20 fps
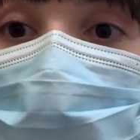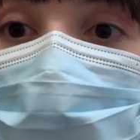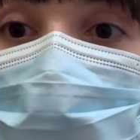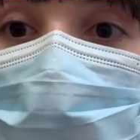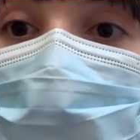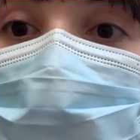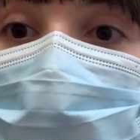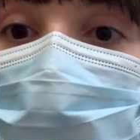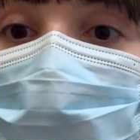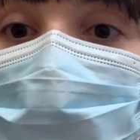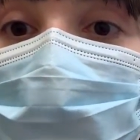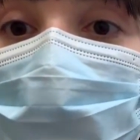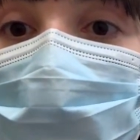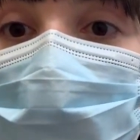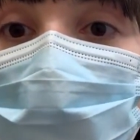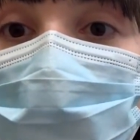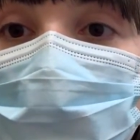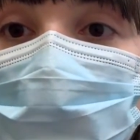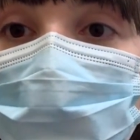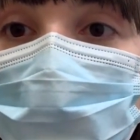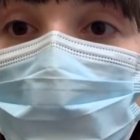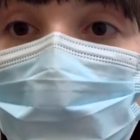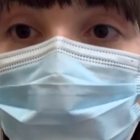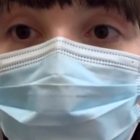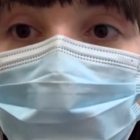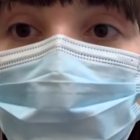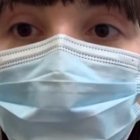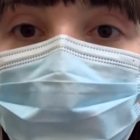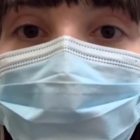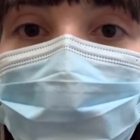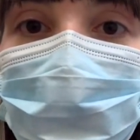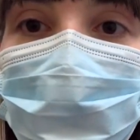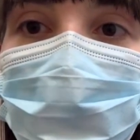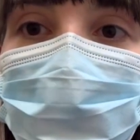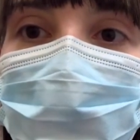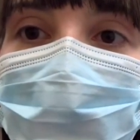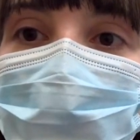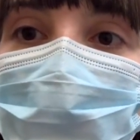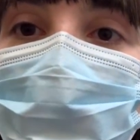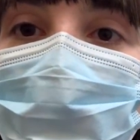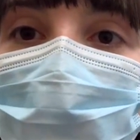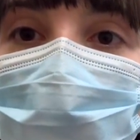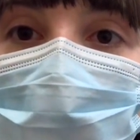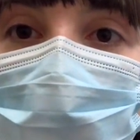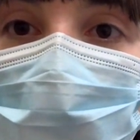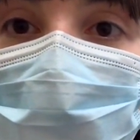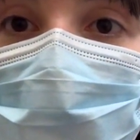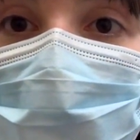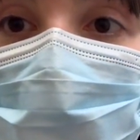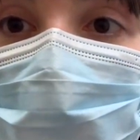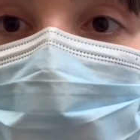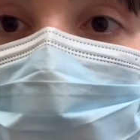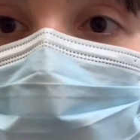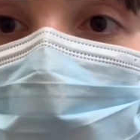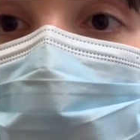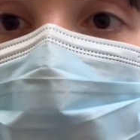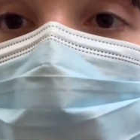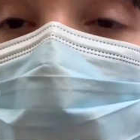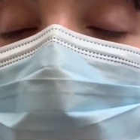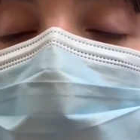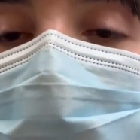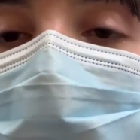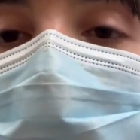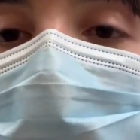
looks nice and normal, which is really reassuring.